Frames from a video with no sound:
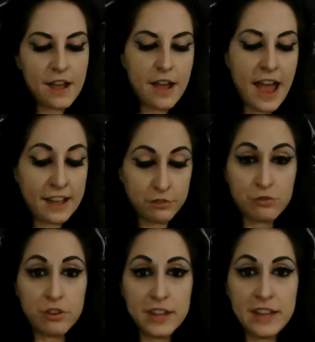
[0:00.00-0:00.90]

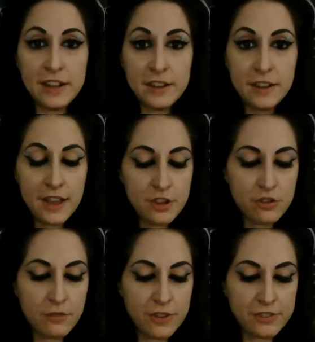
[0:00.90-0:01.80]
astrally.
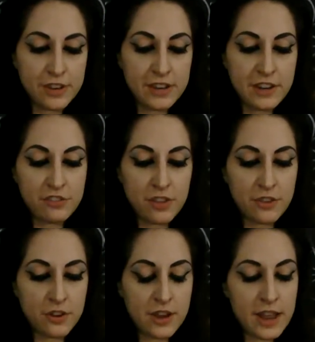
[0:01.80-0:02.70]
You're visiting each
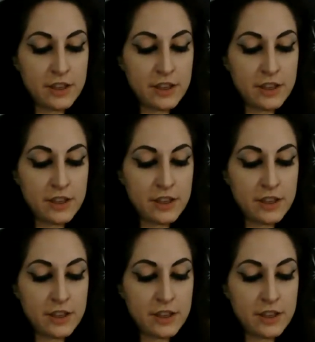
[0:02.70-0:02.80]
other,